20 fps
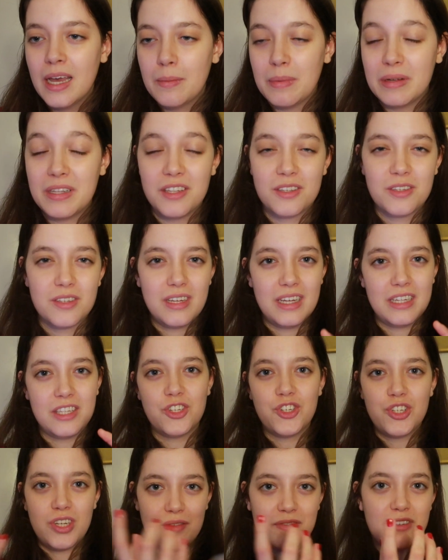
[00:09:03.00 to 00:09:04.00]
but it
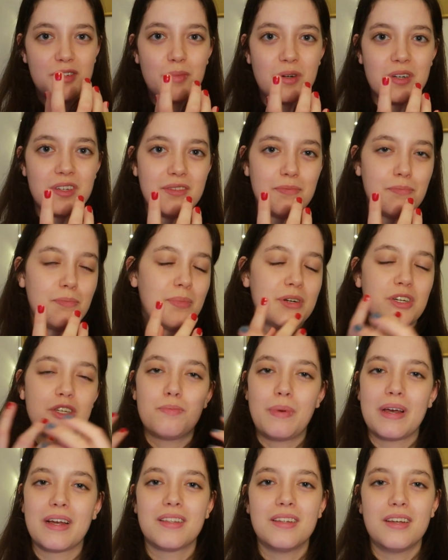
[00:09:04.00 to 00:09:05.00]
shifts
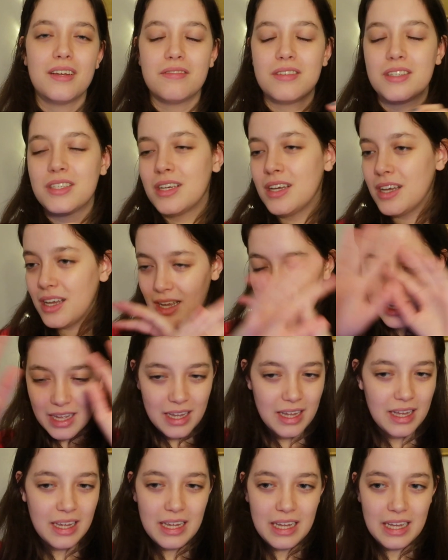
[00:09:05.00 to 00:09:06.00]
perspectives.
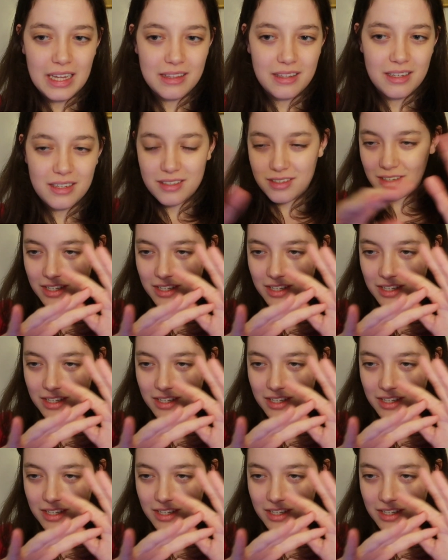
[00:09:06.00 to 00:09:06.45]
It